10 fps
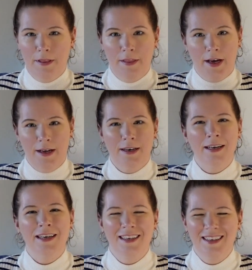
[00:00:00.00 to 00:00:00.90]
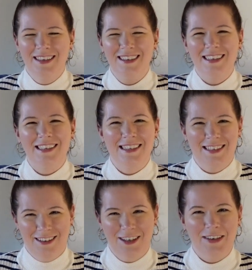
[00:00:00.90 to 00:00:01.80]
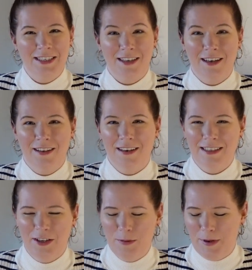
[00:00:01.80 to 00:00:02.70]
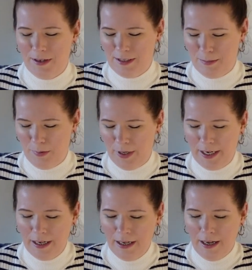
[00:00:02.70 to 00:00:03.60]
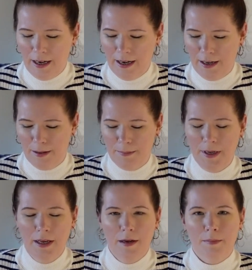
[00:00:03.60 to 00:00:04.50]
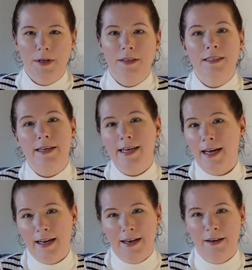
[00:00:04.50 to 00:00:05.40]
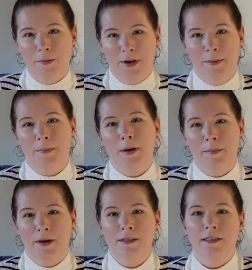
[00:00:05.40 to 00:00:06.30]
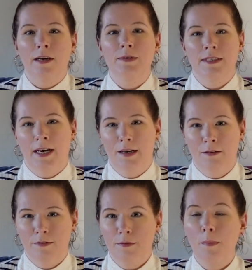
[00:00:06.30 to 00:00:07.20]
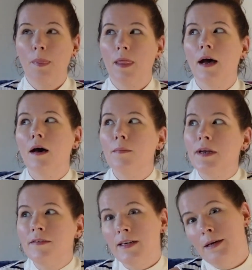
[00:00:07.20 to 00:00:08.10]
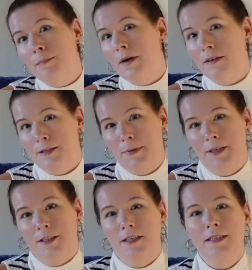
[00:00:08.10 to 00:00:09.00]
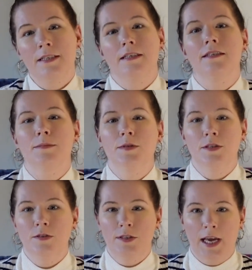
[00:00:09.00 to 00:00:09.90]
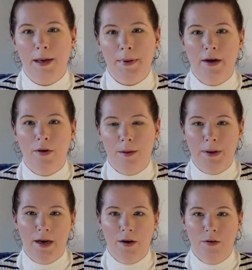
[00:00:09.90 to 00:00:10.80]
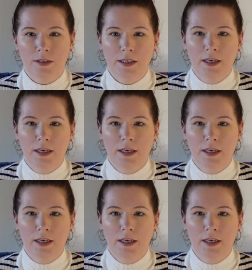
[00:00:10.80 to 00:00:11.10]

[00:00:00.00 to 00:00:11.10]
that is an ongoing saga that I'll tell you about at some point. But today what I'm unboxing was kind of a bit of an impulse purchase. Some news came out about